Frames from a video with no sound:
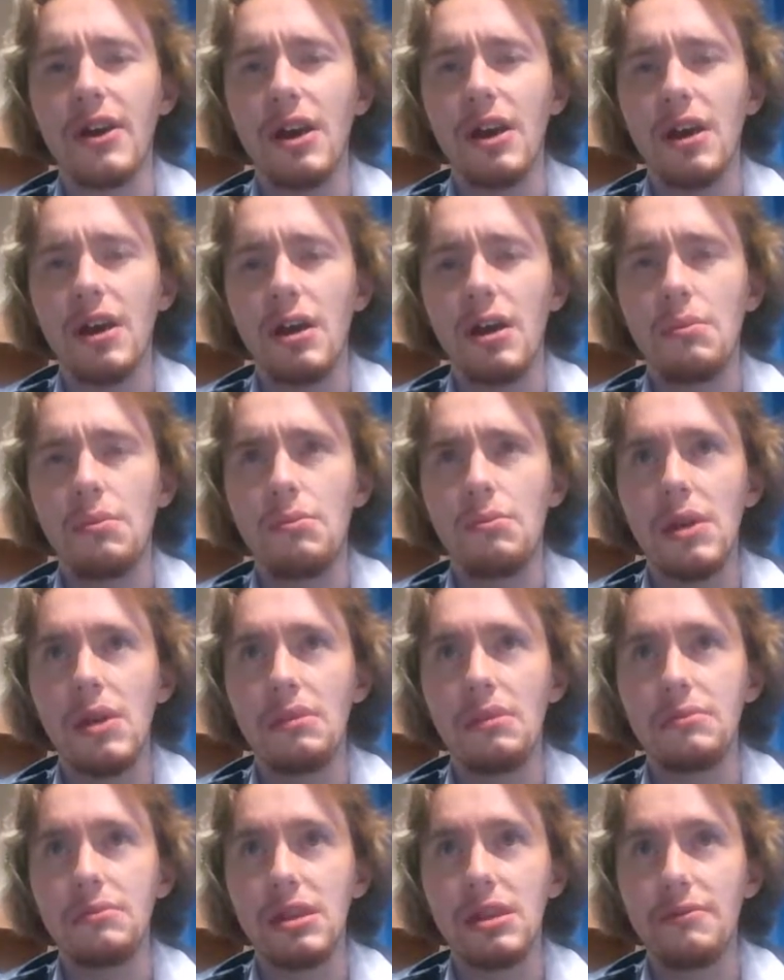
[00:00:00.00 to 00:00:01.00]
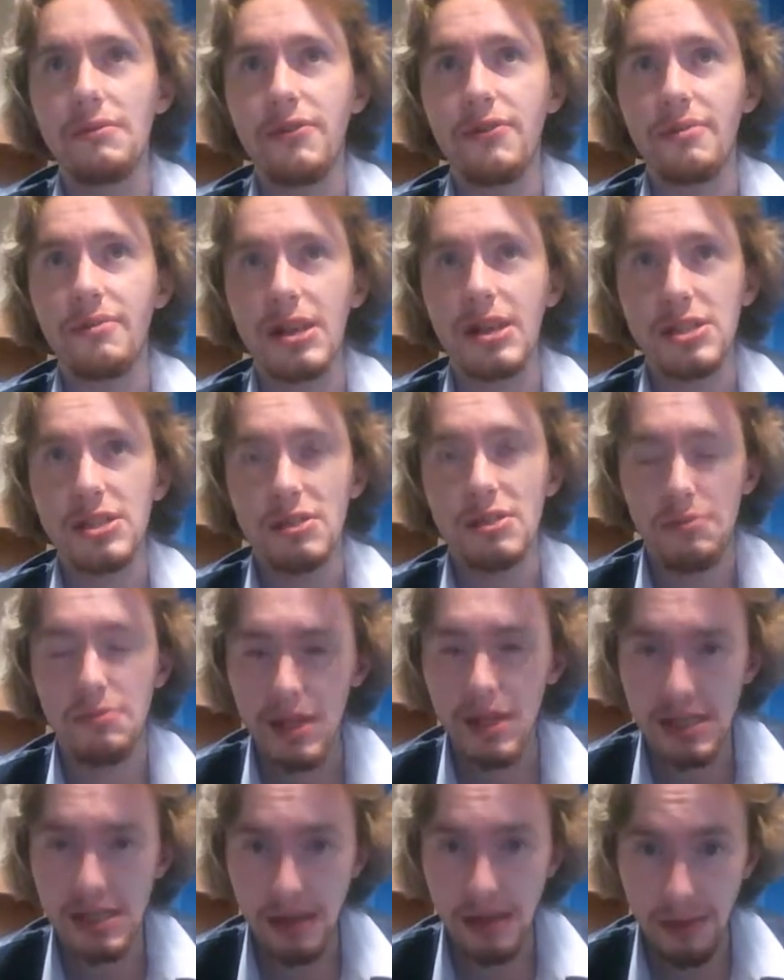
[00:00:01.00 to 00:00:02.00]
Um, I'm for the past two
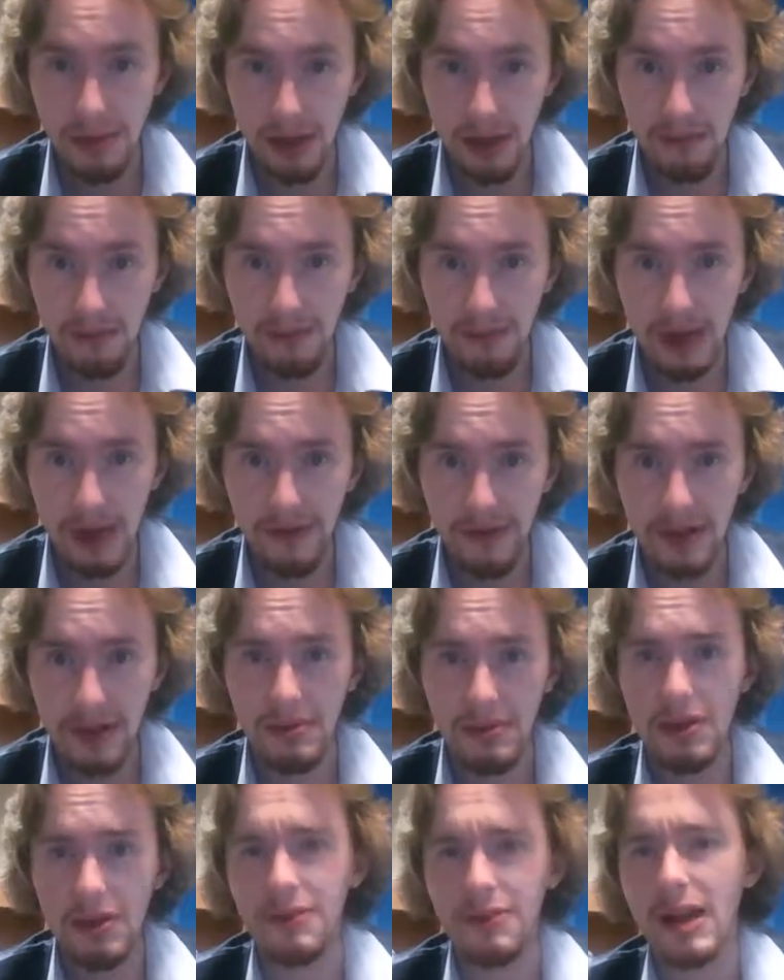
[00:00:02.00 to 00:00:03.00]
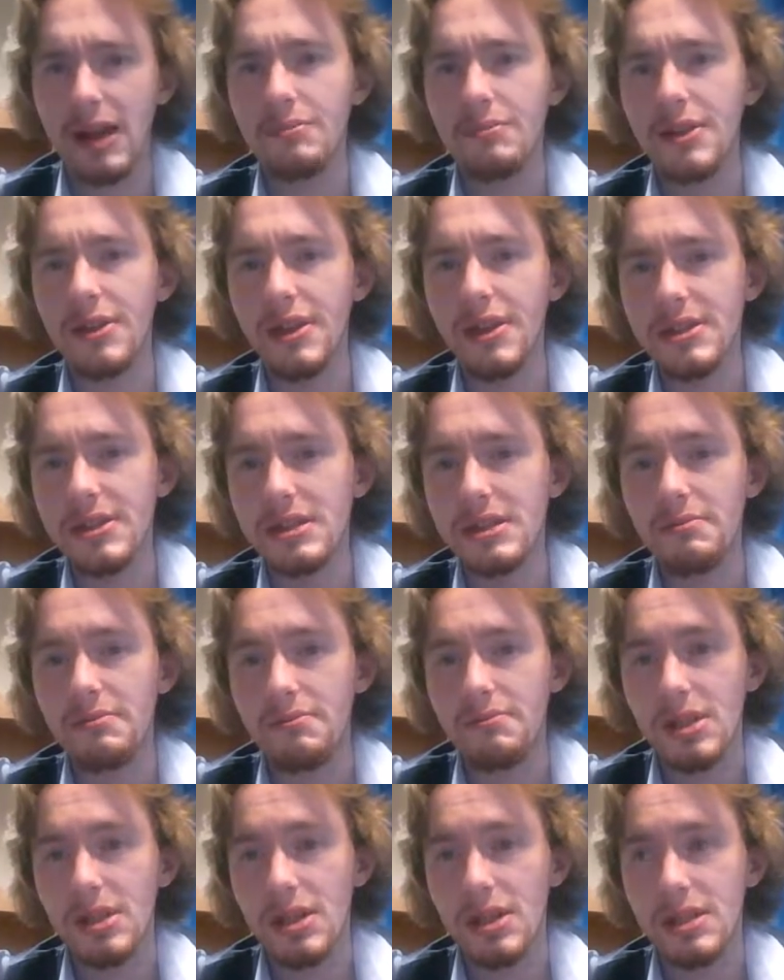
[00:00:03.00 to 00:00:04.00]
weeks I've been living at my grandmother's
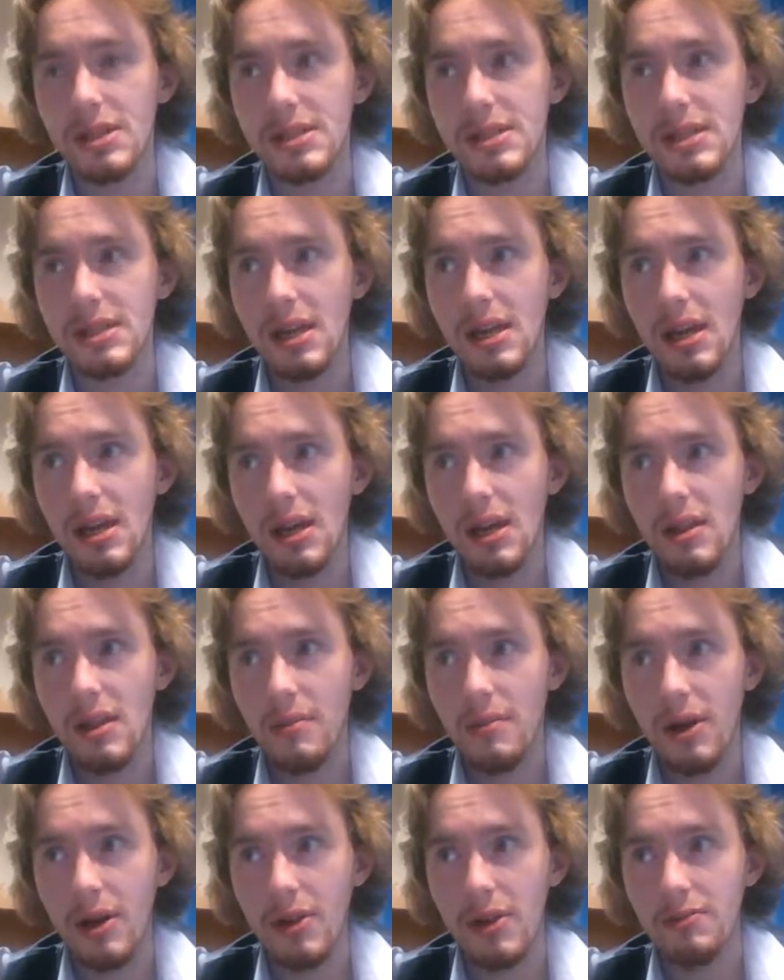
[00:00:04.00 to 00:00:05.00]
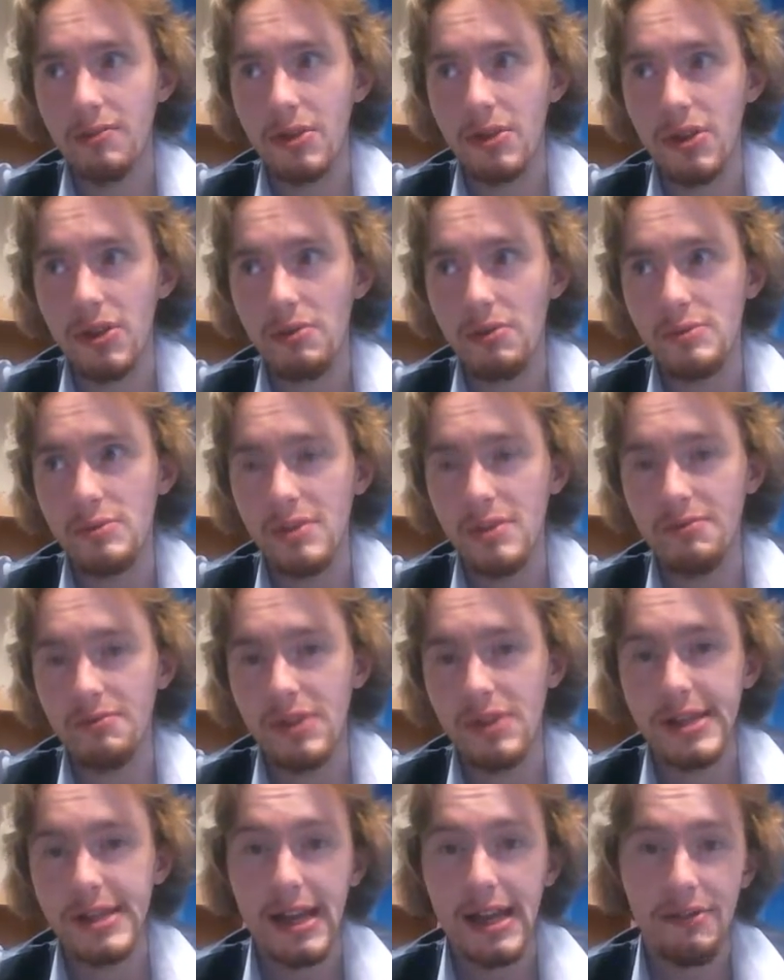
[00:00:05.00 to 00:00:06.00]
because the bathroom at home has been
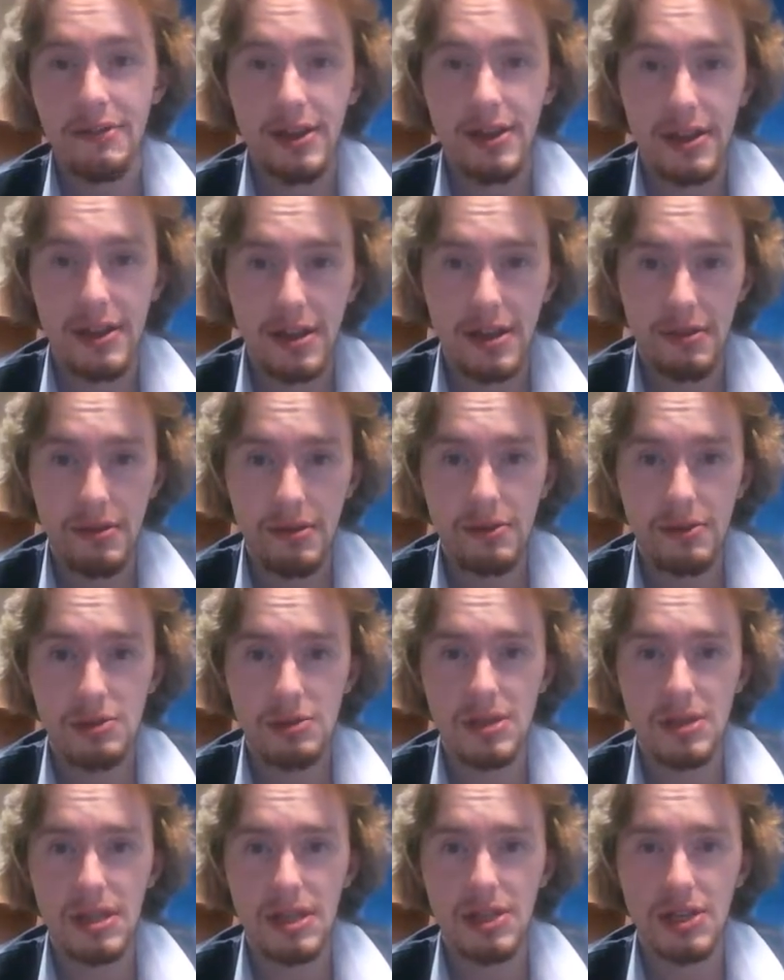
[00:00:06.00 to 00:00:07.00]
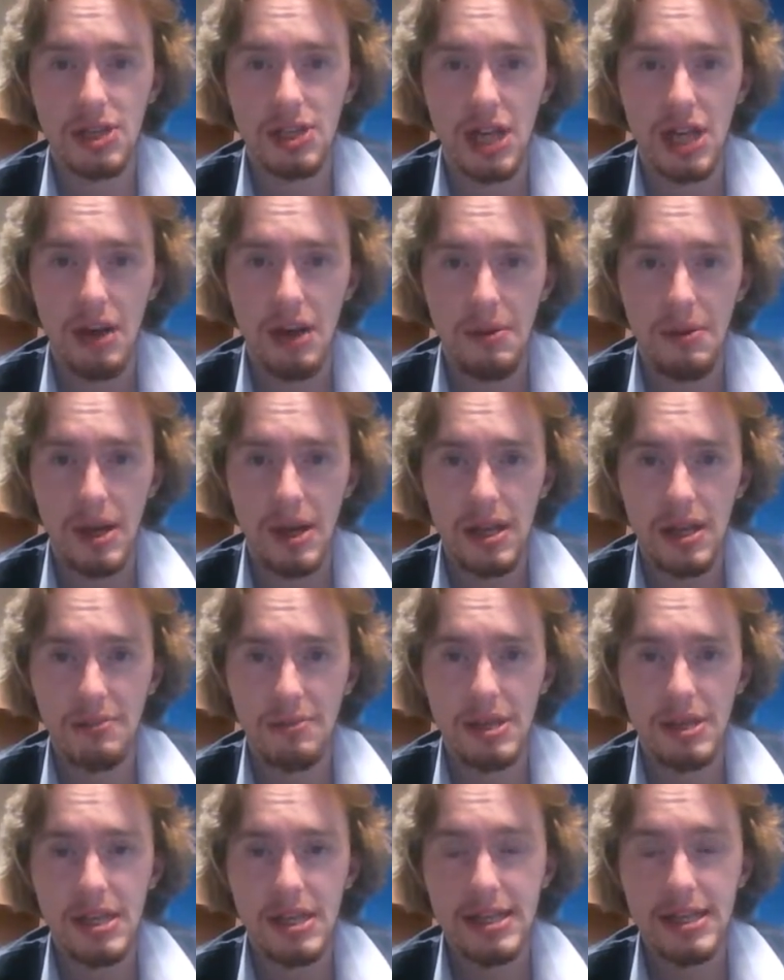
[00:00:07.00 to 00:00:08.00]
redecorated, which means the shower has to
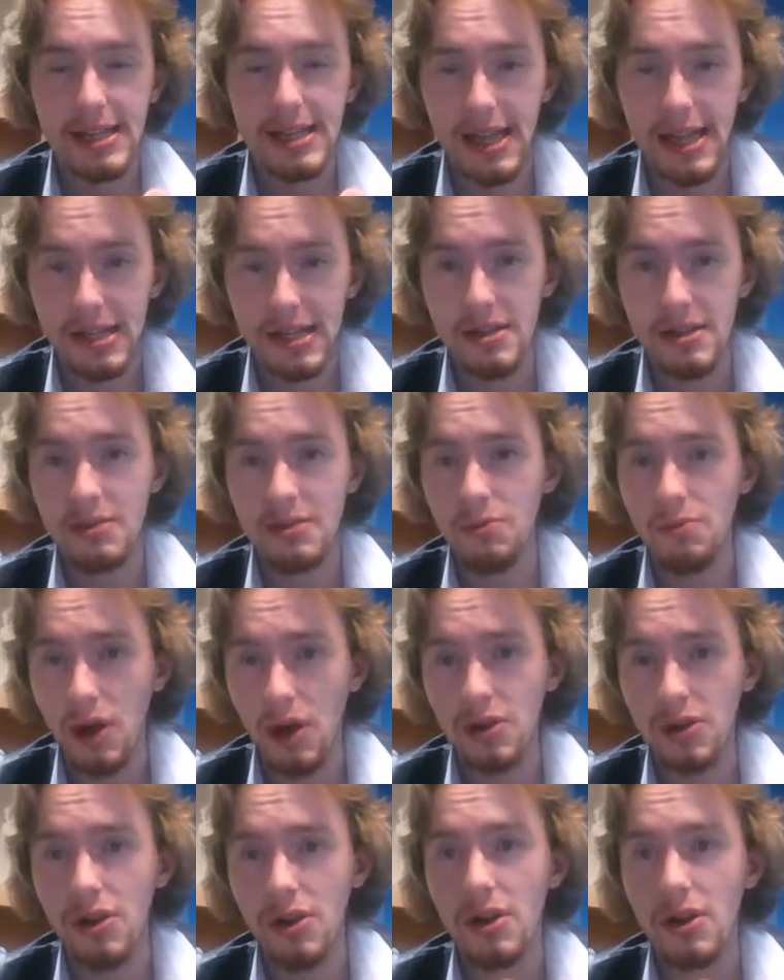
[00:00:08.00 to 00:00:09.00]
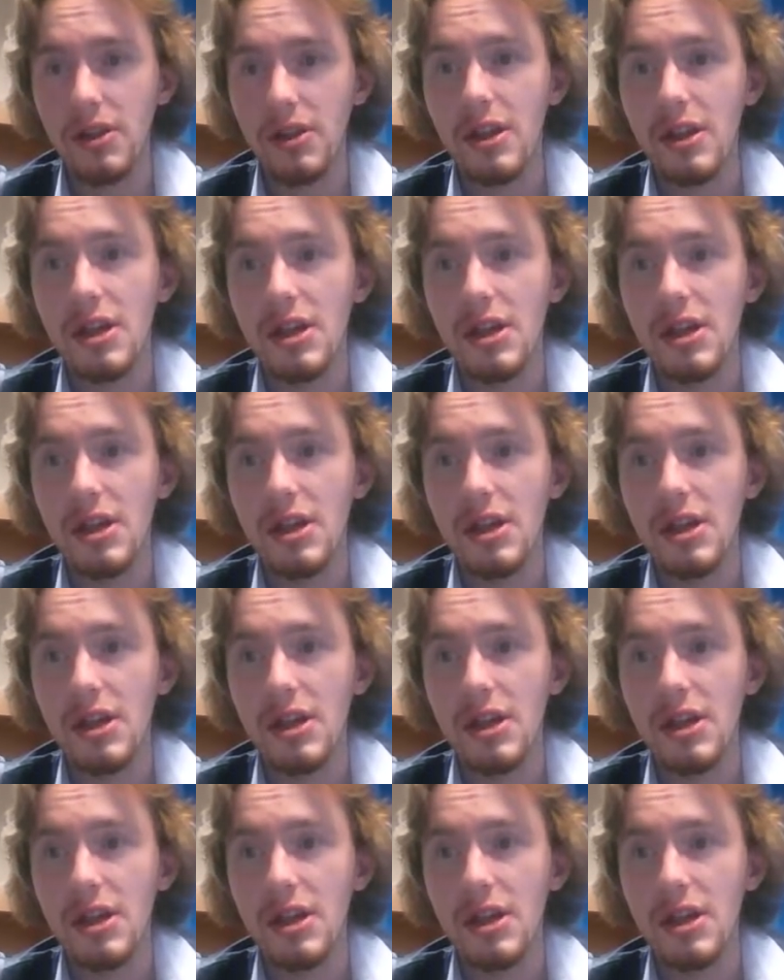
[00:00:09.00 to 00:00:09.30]
be disconnected and whatnot.